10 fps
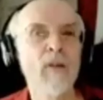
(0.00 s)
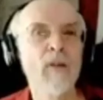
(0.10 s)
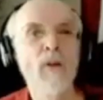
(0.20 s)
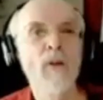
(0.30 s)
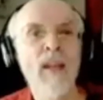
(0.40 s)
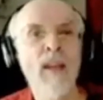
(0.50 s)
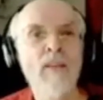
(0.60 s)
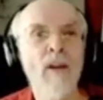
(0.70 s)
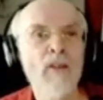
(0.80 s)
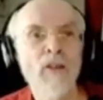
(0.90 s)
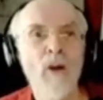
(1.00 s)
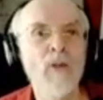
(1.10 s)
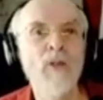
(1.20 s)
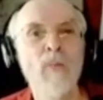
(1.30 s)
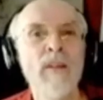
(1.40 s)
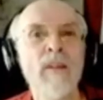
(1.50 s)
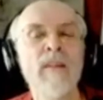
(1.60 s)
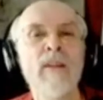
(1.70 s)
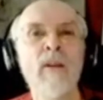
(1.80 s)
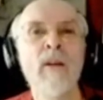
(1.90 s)
don't stand on your toes when
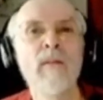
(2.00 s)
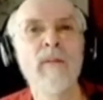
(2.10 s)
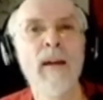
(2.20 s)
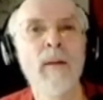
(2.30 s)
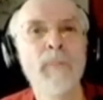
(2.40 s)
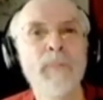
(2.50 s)
you're